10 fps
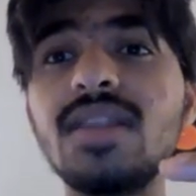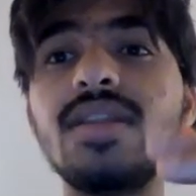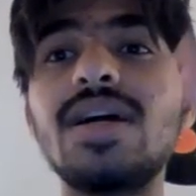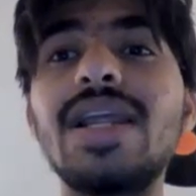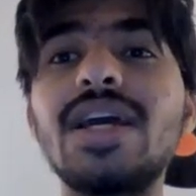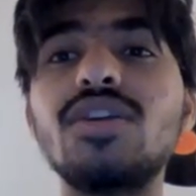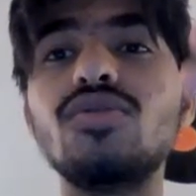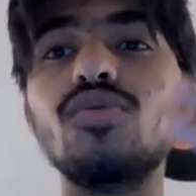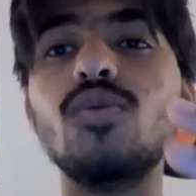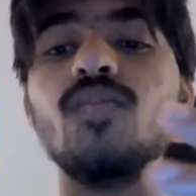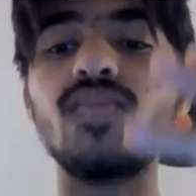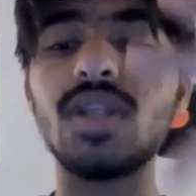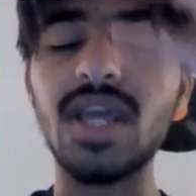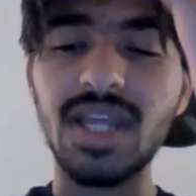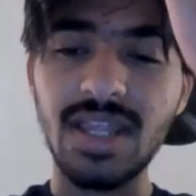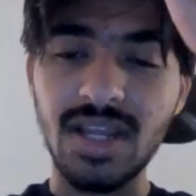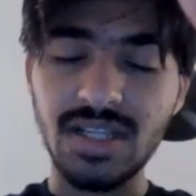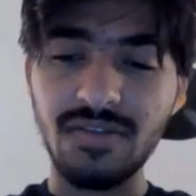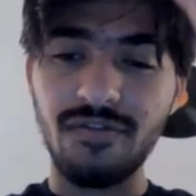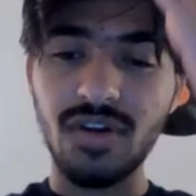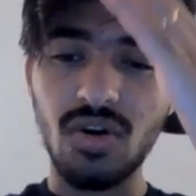There are like two, like there is a